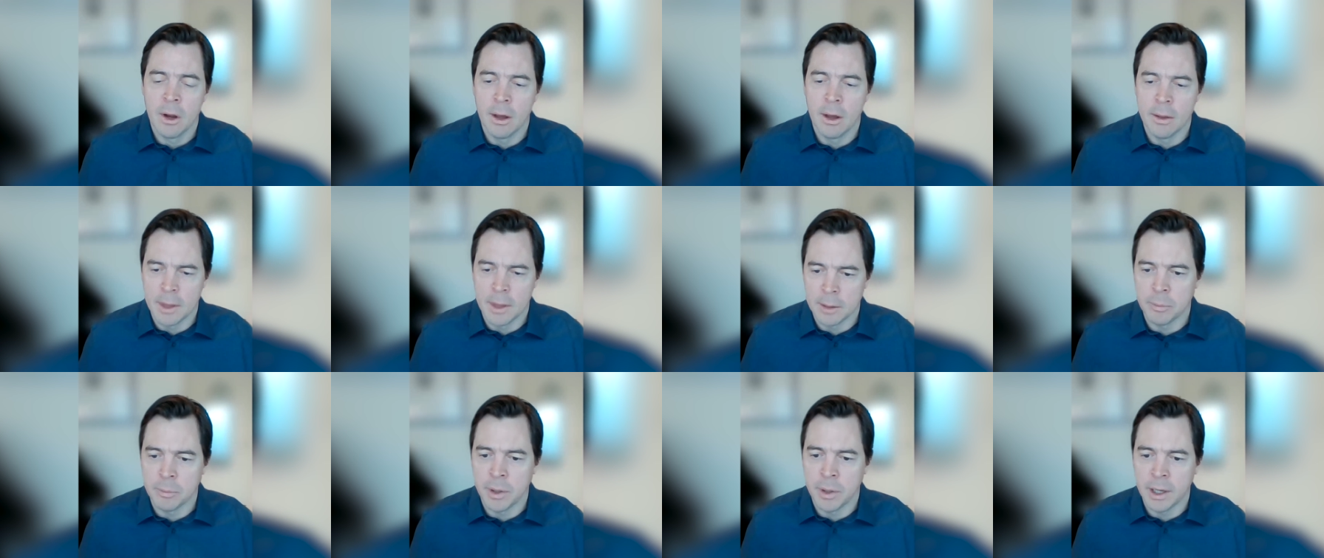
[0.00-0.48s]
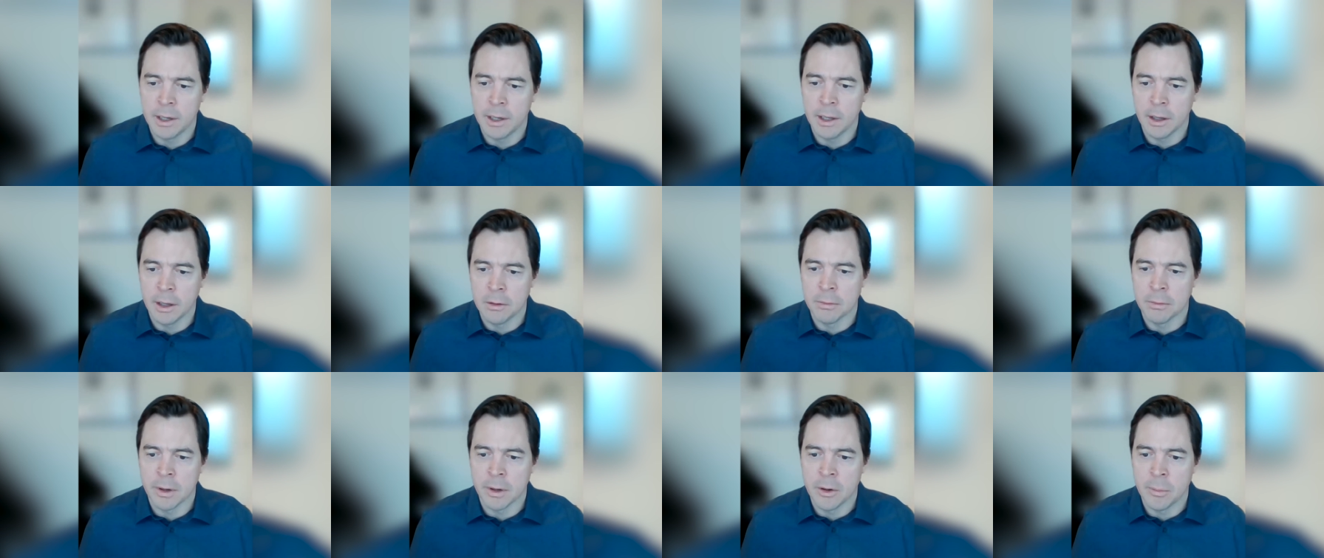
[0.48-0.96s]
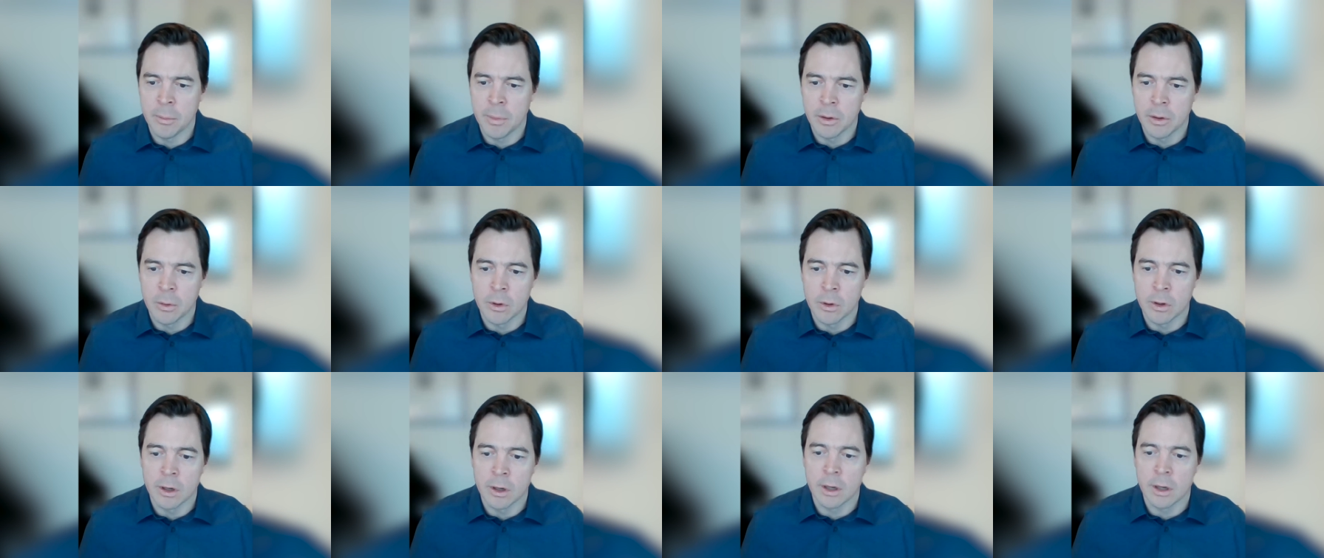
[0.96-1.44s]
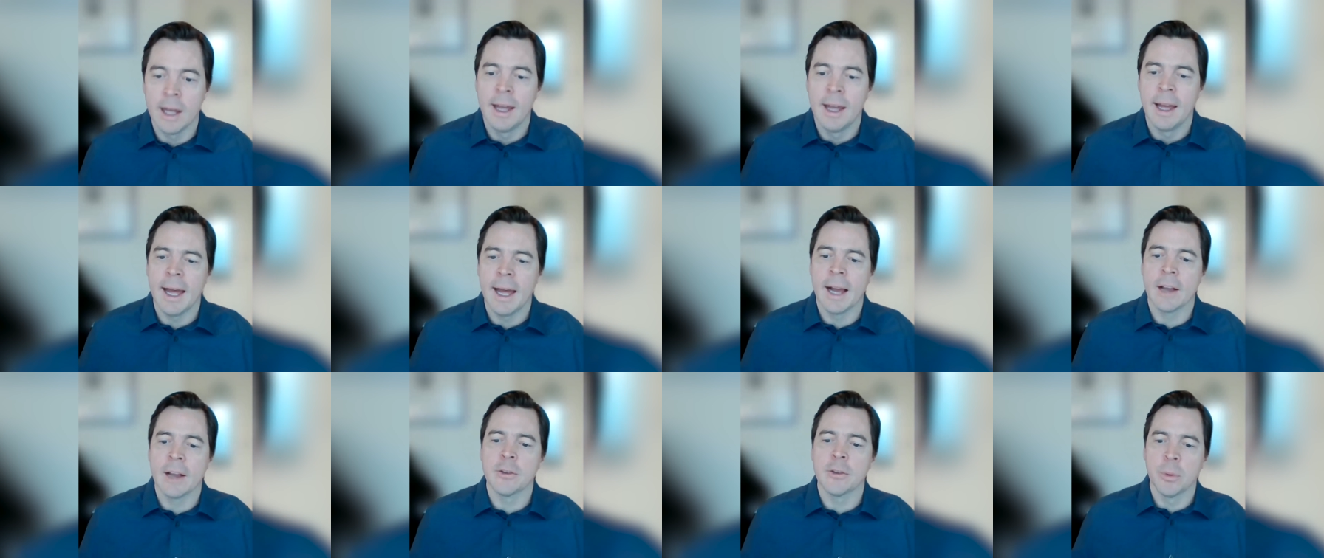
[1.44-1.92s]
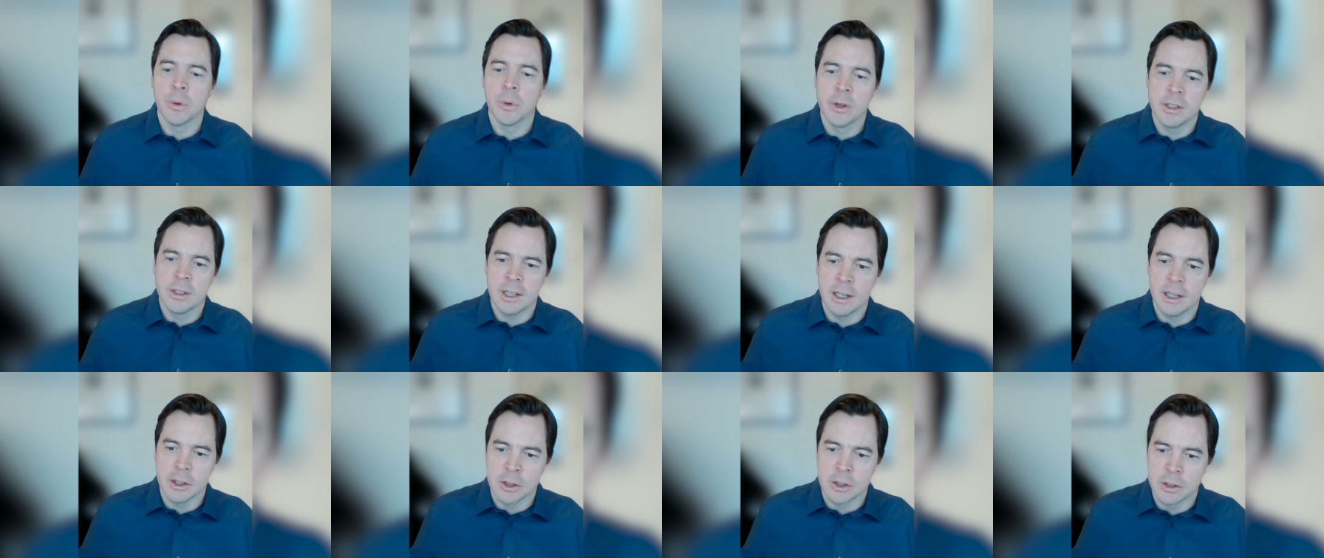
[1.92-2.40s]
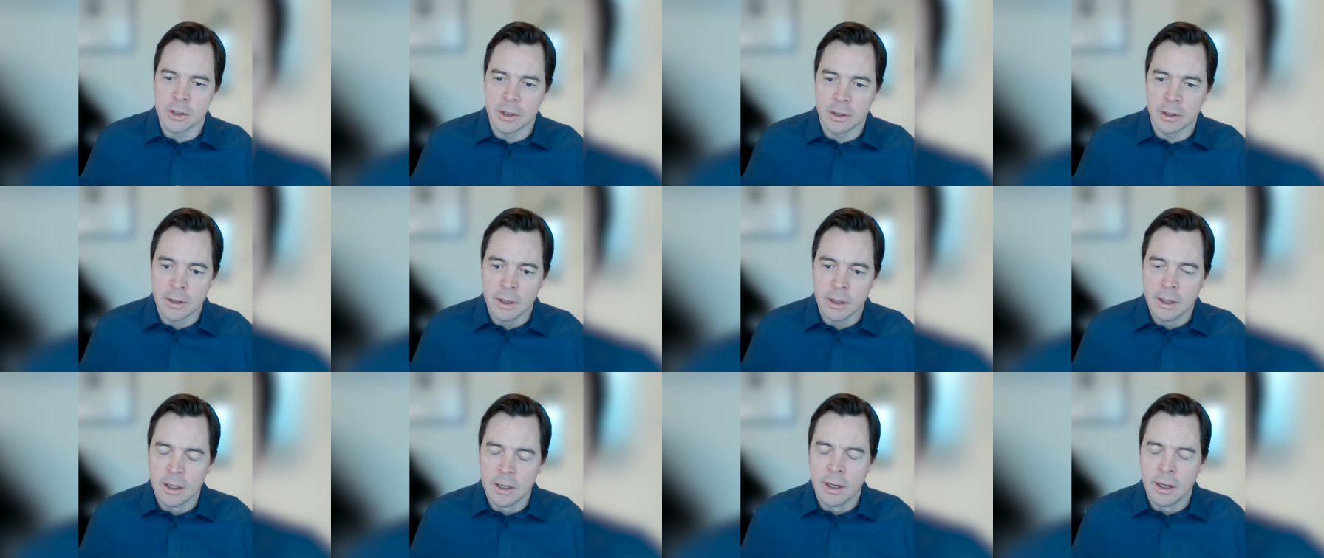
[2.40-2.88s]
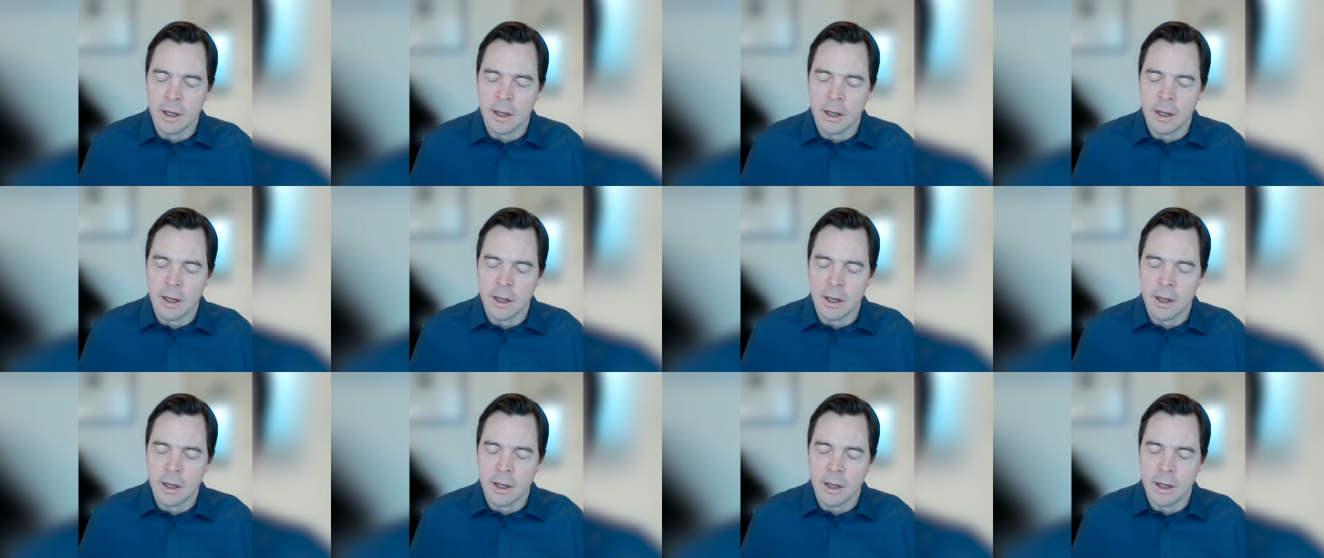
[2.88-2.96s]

and then pending environmental work, exploitation